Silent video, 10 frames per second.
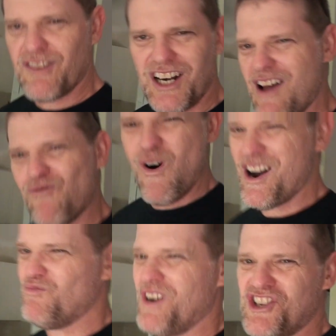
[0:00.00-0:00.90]
I've got to have
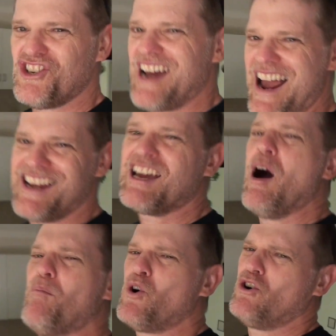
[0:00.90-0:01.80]
one whinge a day.
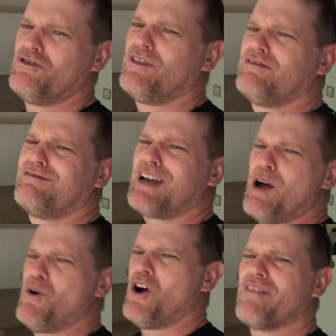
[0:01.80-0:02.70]
Come on.
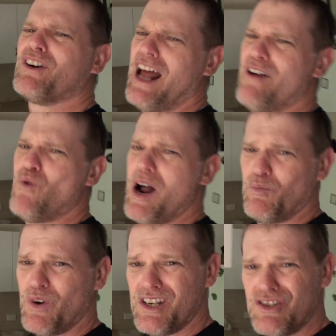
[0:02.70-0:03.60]
I've got to have
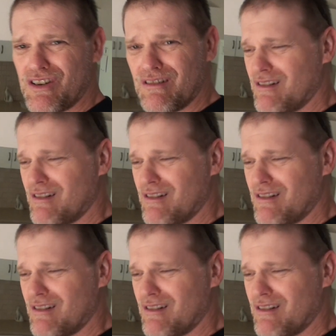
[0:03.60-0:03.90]
one whinge.